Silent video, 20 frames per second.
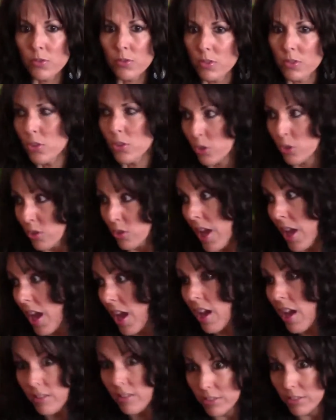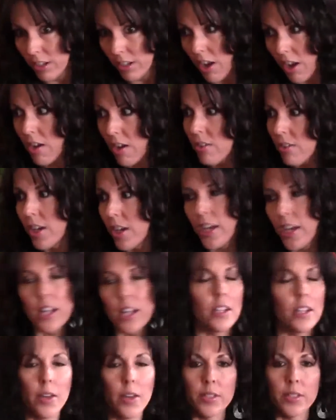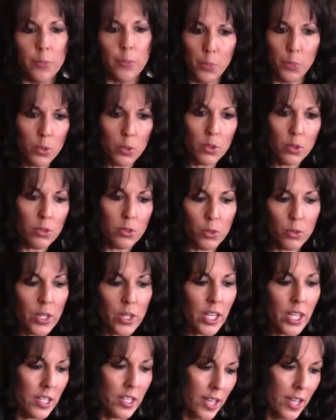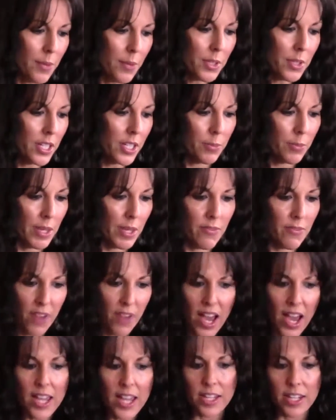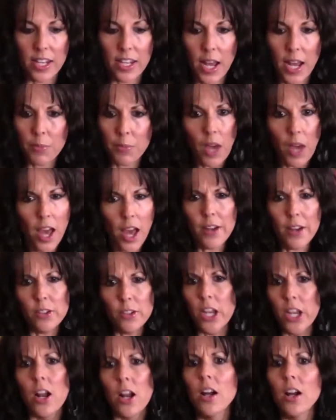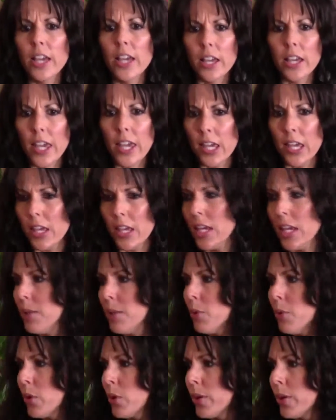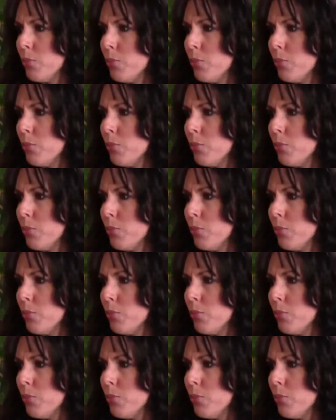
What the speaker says: screw that, Like I was like, "Well, Twinkies, I'm gonna be fine, and I don't care. I'll get chemo,